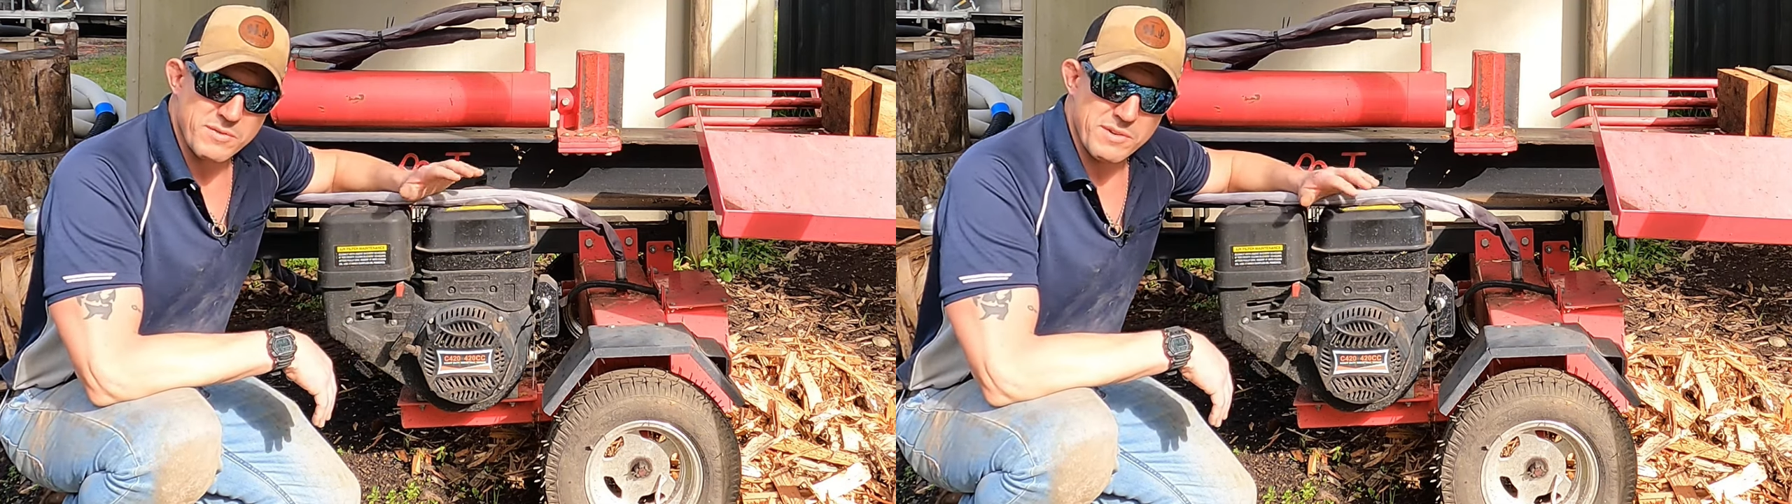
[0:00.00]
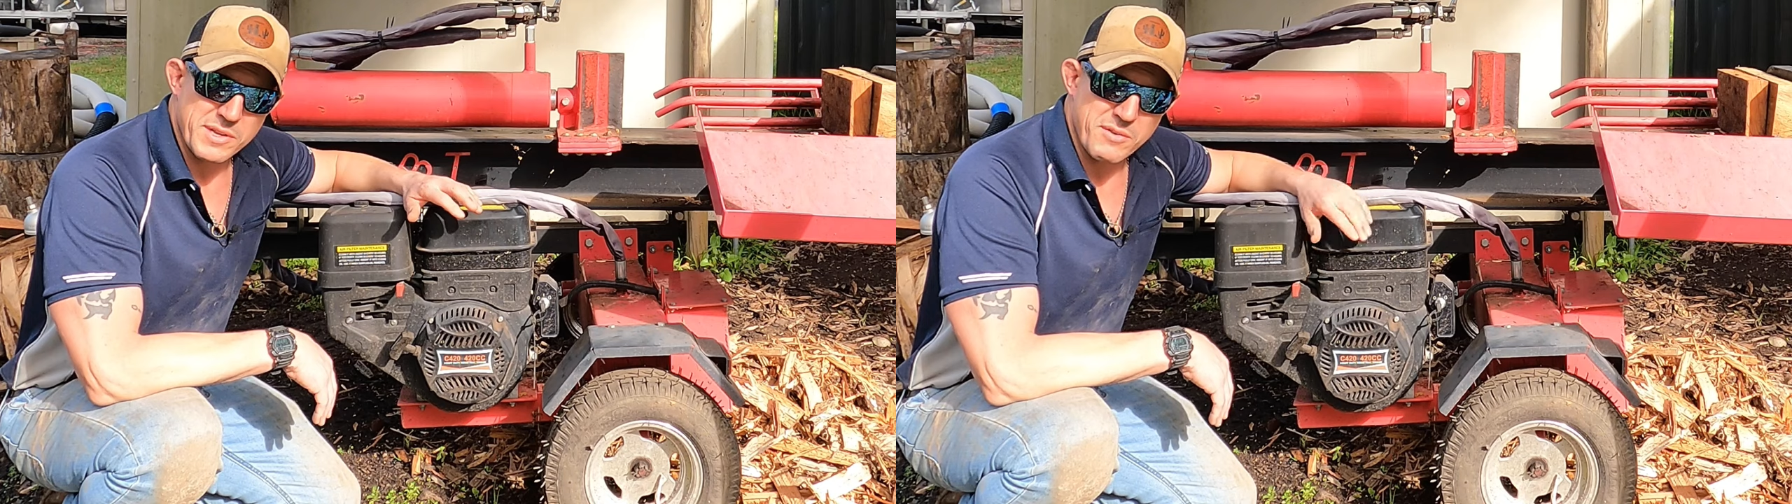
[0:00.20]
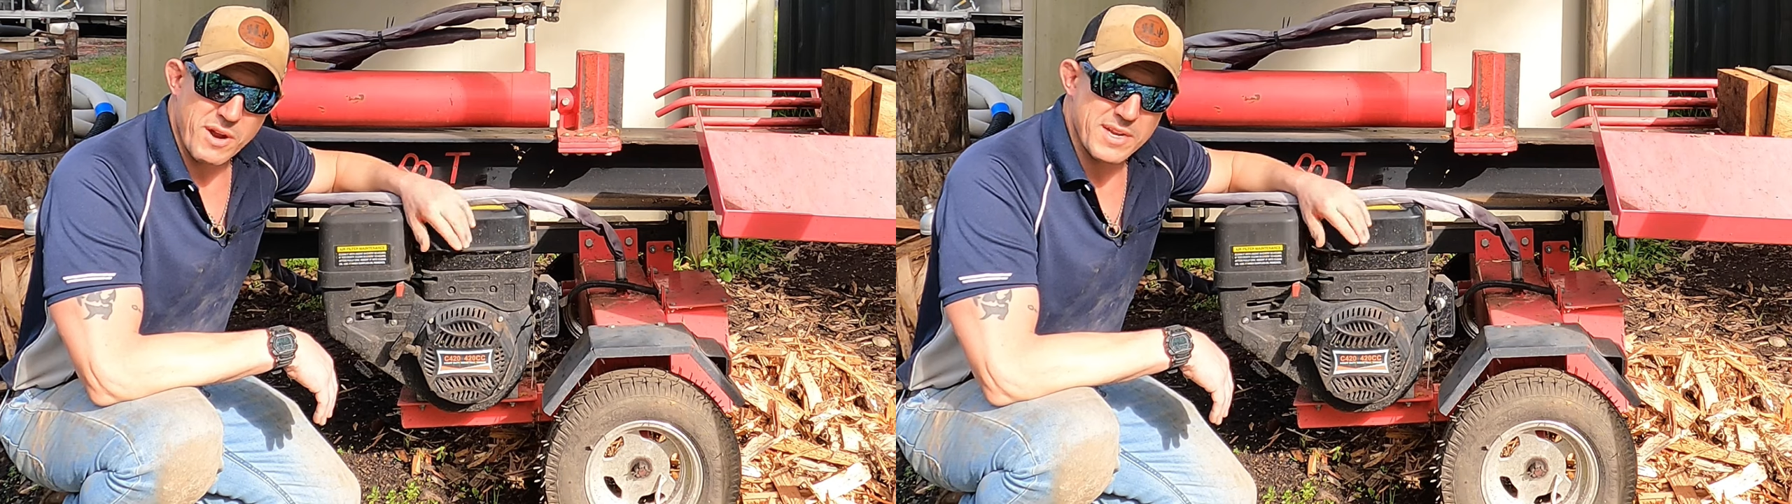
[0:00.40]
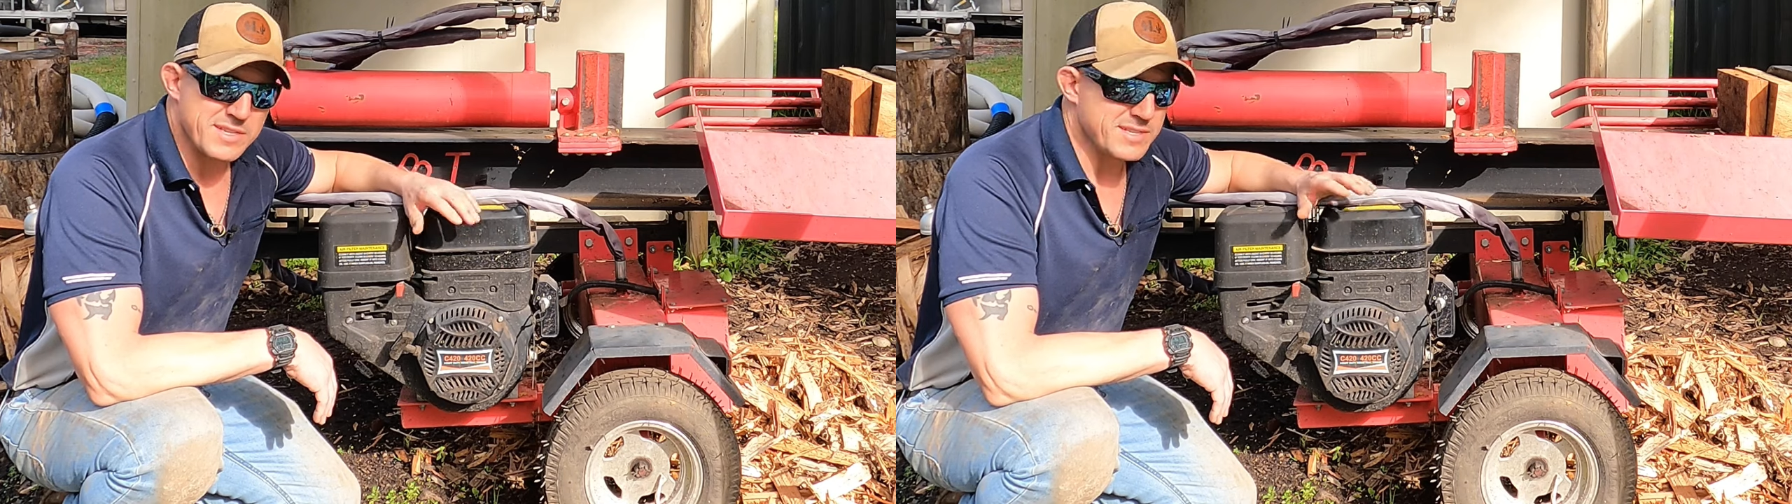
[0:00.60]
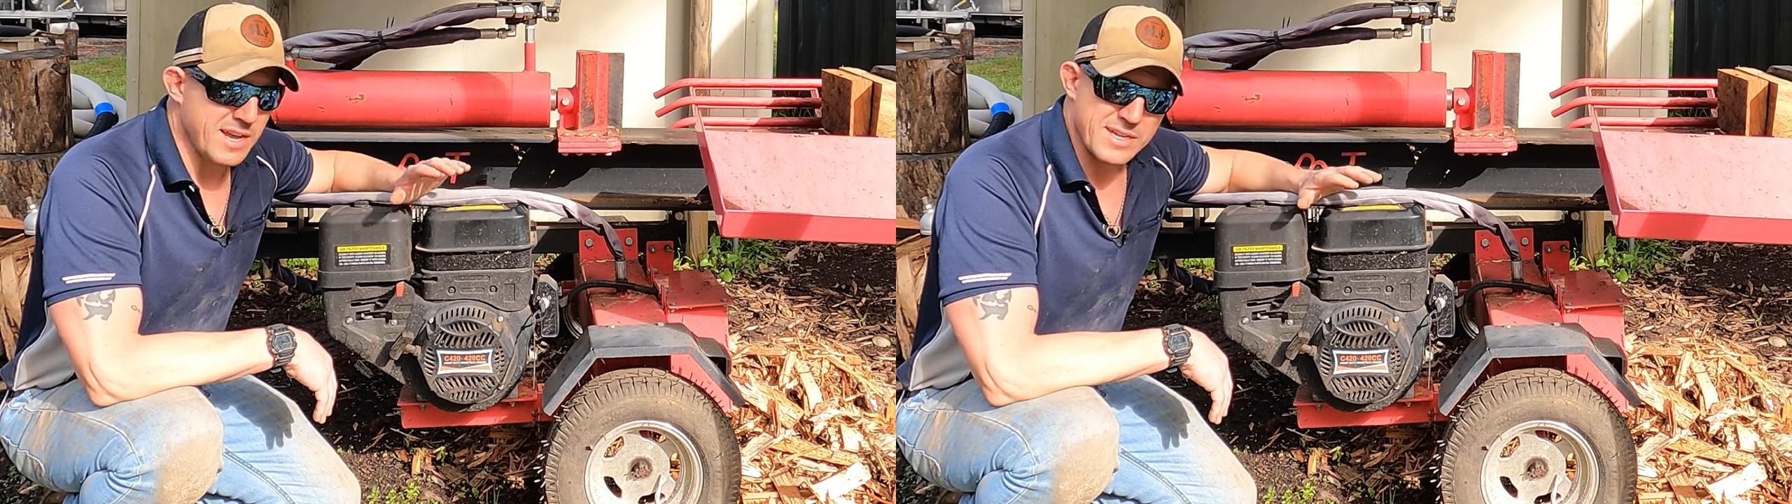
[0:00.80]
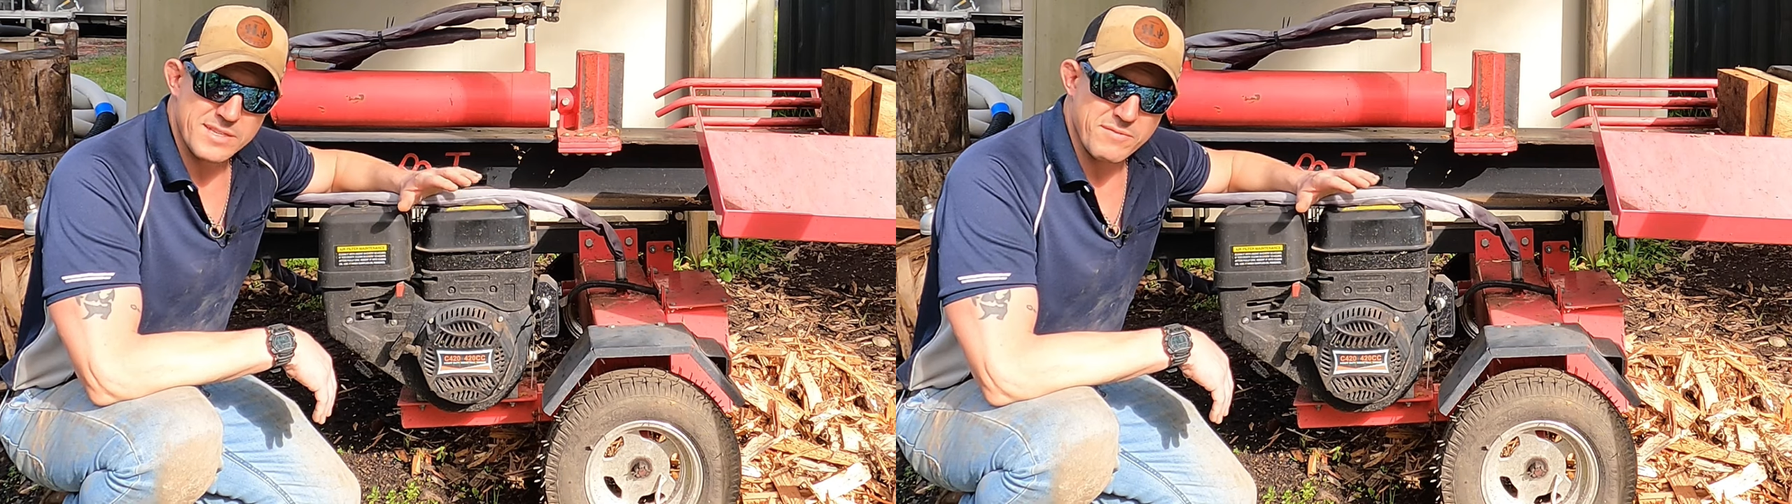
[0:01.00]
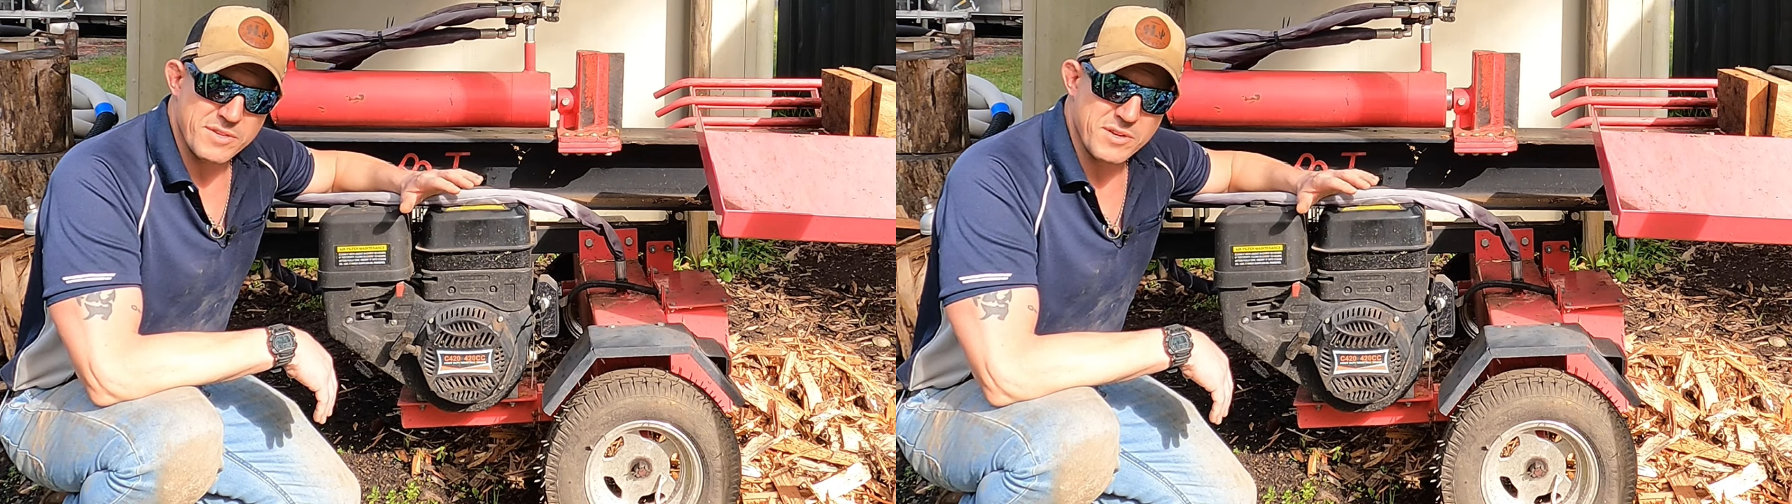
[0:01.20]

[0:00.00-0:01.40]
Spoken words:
really great. Starts every